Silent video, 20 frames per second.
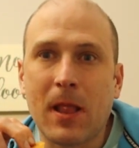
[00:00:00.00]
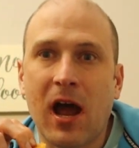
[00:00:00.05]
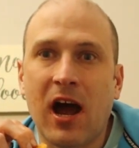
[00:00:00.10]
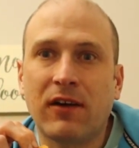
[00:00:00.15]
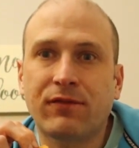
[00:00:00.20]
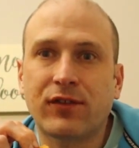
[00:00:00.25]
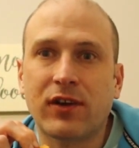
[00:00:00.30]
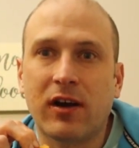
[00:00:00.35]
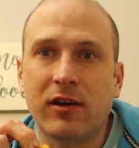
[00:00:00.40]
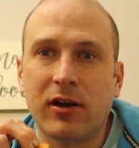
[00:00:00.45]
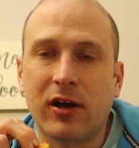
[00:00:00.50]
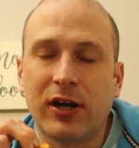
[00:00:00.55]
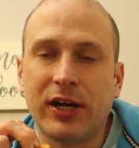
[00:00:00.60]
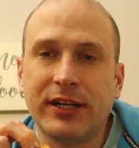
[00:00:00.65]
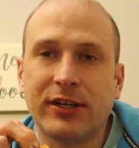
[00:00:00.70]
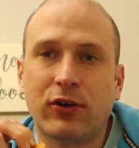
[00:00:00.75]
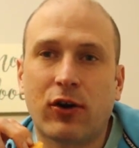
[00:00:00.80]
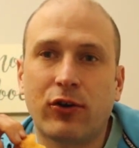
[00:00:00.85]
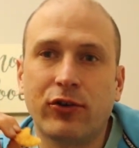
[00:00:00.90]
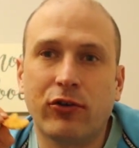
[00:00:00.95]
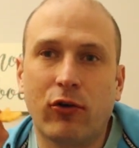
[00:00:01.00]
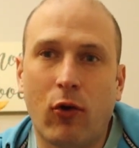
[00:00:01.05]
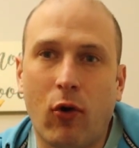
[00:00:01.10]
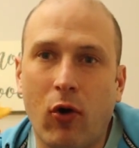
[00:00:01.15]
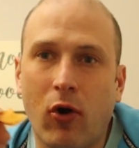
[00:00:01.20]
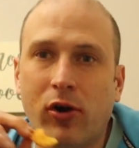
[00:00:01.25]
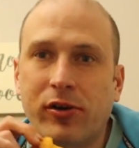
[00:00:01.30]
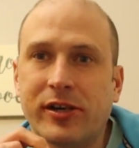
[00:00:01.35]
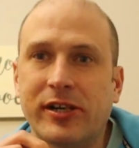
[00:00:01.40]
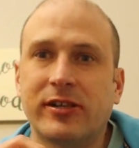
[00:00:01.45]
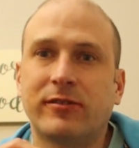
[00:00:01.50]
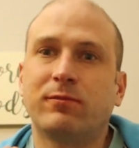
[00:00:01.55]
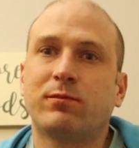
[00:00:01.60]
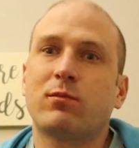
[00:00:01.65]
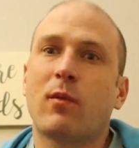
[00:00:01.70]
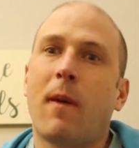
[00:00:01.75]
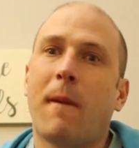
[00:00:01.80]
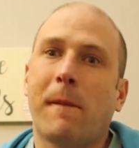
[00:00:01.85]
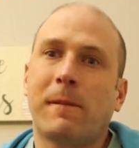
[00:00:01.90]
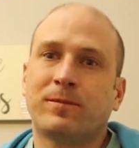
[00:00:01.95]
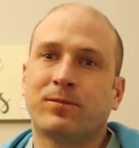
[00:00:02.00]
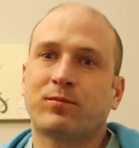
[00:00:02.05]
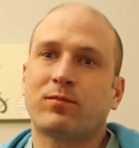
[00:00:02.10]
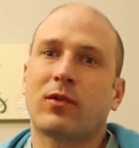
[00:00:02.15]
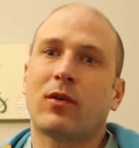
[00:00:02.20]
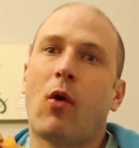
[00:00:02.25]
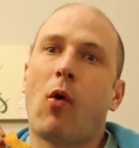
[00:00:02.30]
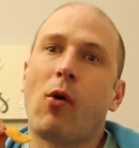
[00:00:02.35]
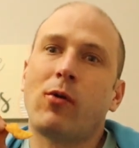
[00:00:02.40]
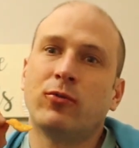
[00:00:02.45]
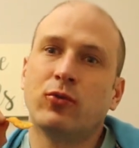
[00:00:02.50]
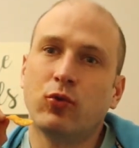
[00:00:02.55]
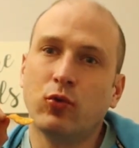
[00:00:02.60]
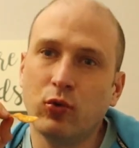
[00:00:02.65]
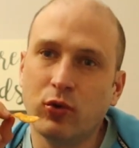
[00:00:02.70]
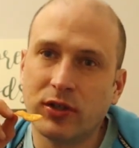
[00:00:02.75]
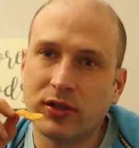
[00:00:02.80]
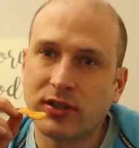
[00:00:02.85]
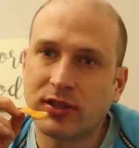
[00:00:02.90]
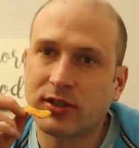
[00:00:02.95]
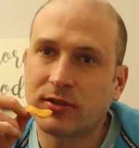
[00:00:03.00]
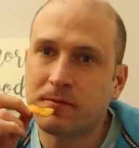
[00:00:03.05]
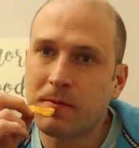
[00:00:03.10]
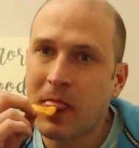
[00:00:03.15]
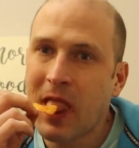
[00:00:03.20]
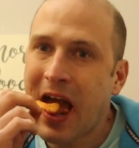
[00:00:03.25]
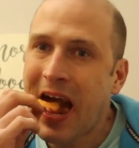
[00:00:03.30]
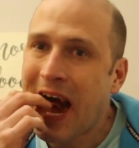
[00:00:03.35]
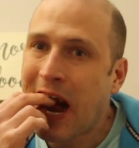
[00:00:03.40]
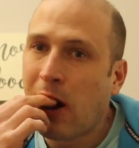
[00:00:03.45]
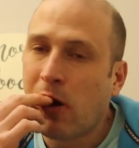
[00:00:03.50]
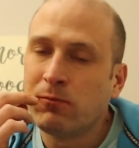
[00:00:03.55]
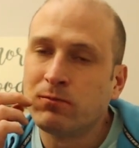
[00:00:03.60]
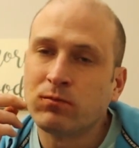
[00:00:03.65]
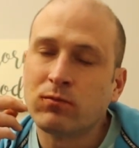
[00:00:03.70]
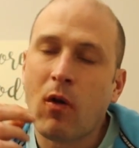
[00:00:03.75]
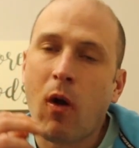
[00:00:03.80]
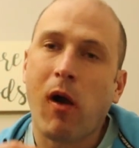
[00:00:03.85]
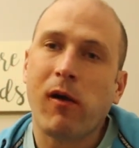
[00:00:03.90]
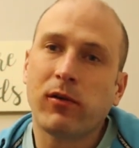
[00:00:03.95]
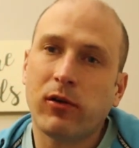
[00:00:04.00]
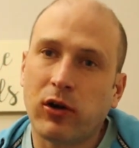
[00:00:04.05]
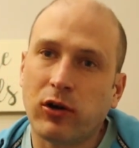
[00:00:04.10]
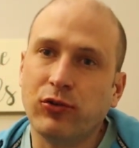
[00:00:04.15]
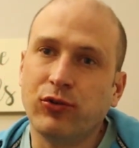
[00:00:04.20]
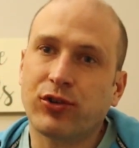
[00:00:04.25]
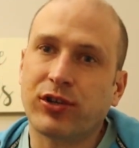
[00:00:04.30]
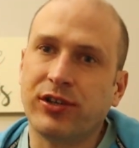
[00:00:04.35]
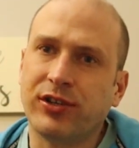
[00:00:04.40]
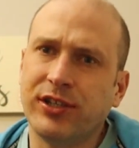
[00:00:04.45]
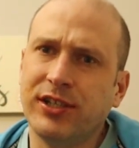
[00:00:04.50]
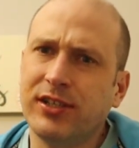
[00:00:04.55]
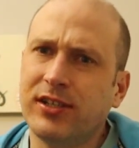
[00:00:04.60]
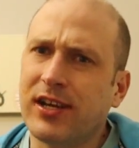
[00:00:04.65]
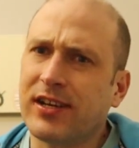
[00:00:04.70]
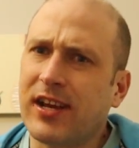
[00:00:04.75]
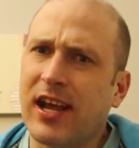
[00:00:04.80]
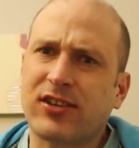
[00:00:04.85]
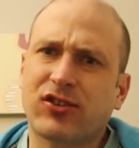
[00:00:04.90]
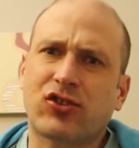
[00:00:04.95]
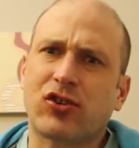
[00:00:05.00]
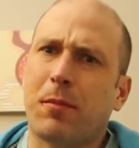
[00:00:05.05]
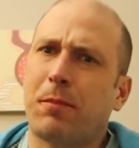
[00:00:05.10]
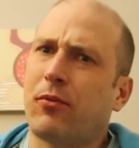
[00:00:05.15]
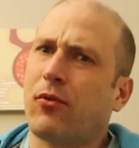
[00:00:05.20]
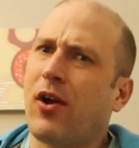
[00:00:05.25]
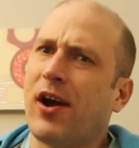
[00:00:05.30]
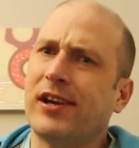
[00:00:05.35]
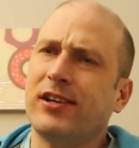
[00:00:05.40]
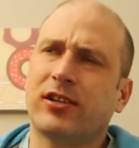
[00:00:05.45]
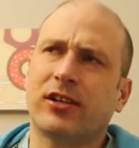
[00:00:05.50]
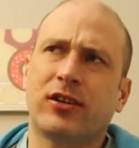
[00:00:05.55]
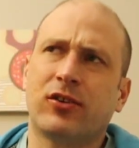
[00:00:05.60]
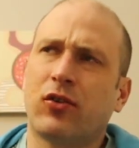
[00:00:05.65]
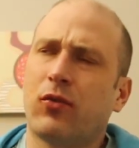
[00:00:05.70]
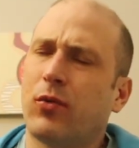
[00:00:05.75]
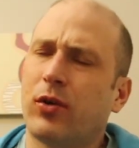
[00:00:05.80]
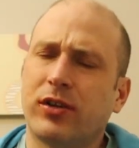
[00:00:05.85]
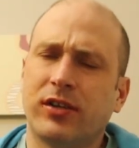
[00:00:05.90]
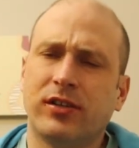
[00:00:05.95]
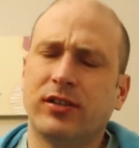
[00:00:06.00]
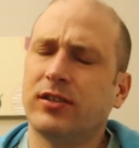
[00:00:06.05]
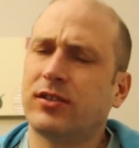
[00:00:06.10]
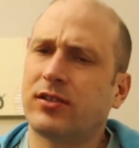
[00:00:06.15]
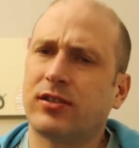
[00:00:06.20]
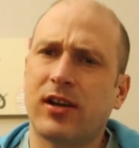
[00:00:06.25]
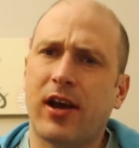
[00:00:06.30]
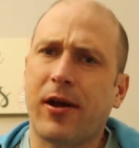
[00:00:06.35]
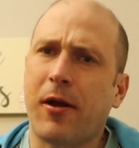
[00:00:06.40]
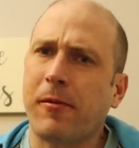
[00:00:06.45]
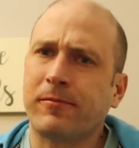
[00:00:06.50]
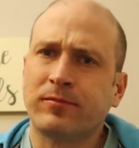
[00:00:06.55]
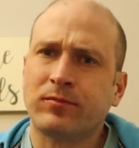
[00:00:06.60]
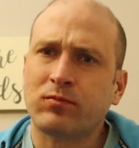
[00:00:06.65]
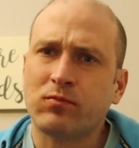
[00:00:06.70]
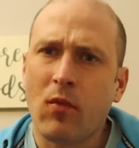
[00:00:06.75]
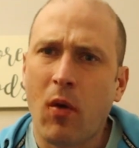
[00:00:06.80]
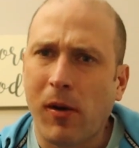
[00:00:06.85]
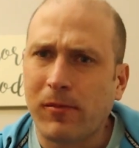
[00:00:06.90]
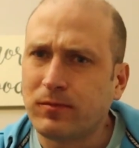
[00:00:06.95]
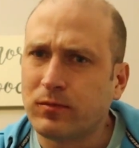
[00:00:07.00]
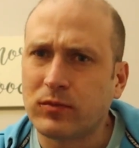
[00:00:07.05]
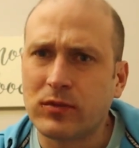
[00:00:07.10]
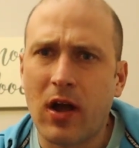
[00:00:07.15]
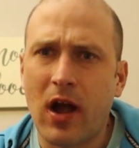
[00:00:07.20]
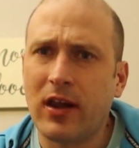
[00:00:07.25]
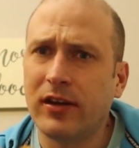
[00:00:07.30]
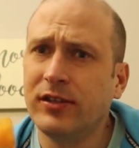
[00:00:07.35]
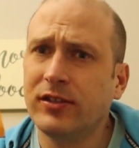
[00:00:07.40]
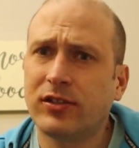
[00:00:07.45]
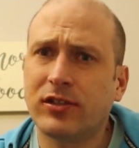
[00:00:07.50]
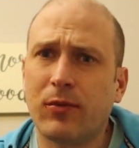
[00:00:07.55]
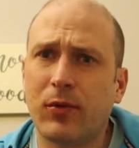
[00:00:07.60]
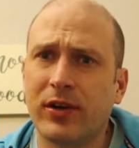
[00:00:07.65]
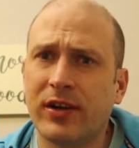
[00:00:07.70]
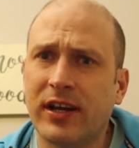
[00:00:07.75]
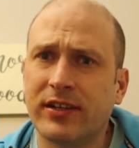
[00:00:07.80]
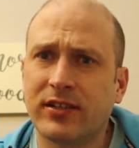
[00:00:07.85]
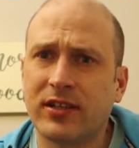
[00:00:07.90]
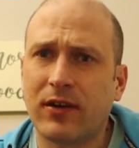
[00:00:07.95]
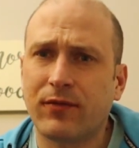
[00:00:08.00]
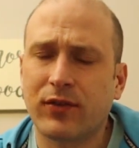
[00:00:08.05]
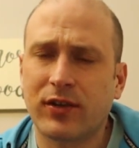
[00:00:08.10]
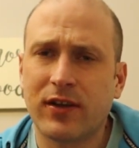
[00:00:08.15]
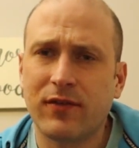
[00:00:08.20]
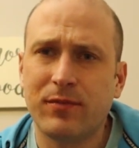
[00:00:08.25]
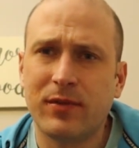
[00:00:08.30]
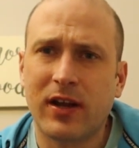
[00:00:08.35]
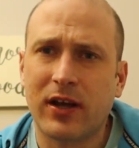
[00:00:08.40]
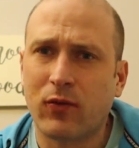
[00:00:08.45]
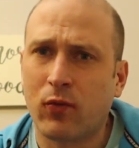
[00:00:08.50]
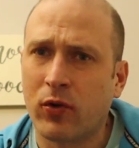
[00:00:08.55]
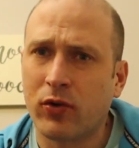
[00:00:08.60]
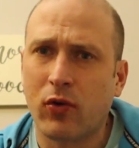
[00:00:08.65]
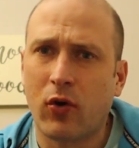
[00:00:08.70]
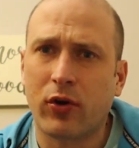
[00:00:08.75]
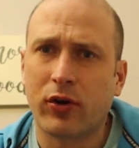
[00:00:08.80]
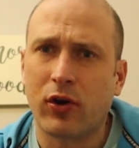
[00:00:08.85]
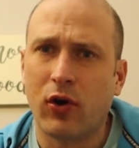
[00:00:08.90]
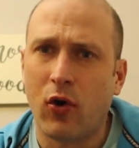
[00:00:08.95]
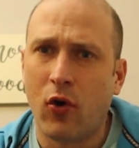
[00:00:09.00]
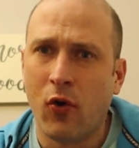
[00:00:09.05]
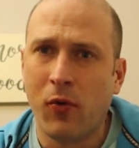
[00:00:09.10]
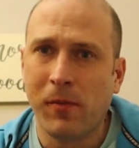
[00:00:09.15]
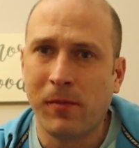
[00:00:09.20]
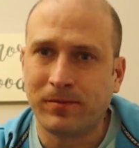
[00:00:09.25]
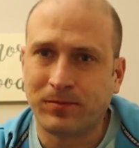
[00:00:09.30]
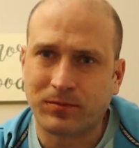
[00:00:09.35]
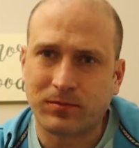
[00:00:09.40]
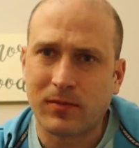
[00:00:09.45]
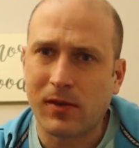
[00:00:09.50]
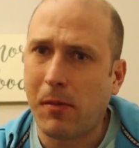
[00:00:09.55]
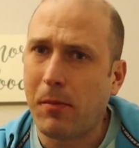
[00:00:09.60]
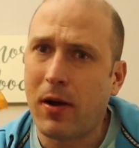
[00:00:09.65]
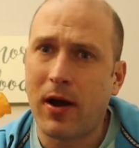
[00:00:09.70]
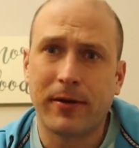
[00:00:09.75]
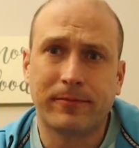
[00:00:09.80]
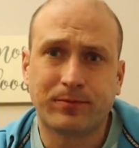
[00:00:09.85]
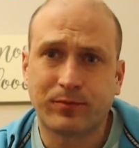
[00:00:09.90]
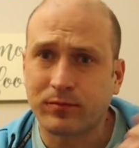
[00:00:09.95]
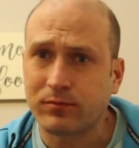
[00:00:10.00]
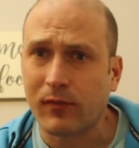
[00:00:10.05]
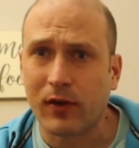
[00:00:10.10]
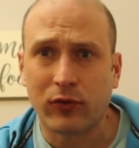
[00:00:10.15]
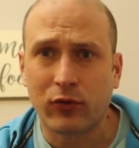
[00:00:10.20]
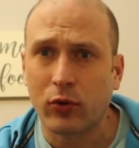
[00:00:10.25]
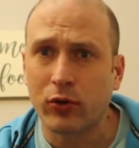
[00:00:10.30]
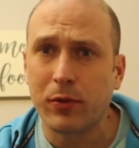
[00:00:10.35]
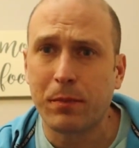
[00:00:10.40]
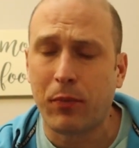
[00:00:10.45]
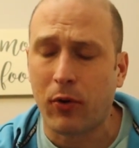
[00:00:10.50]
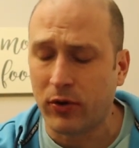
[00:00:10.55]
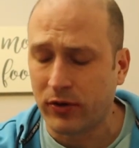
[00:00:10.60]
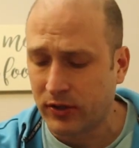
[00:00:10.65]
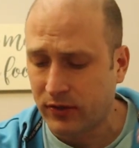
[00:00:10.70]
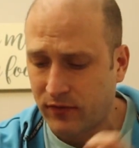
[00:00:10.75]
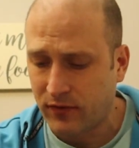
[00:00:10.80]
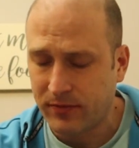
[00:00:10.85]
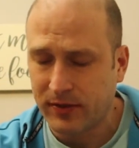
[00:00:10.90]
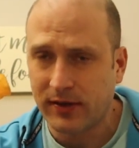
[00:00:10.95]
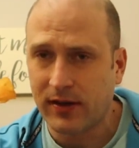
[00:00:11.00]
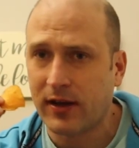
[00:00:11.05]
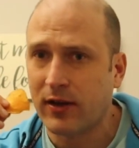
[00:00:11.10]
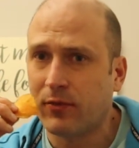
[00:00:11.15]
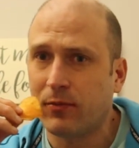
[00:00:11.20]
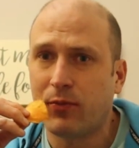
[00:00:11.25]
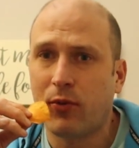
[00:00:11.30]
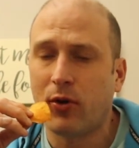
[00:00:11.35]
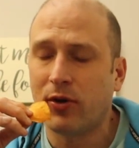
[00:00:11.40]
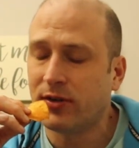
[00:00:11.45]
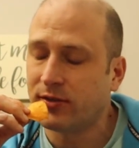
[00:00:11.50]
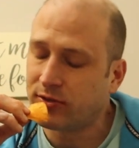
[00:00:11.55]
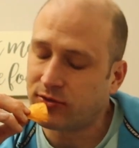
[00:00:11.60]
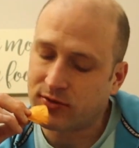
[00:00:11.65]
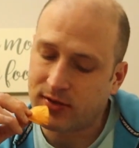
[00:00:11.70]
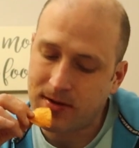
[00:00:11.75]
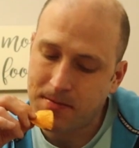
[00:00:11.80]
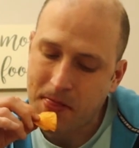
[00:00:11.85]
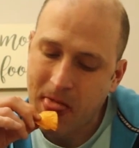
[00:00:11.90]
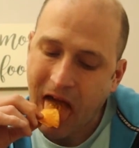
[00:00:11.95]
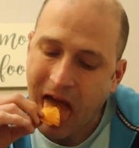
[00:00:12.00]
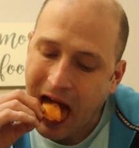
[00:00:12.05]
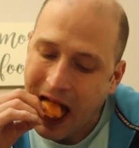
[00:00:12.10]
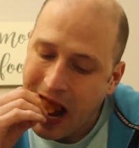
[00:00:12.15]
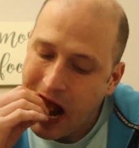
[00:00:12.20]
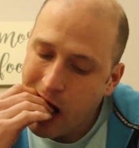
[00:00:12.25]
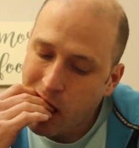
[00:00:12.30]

After I had already ordered Hooters, or you can eat like extra price, I don't know what it is, like at least they were nice enough to give me like one order home, but totally pointless for me, like a pointless trip.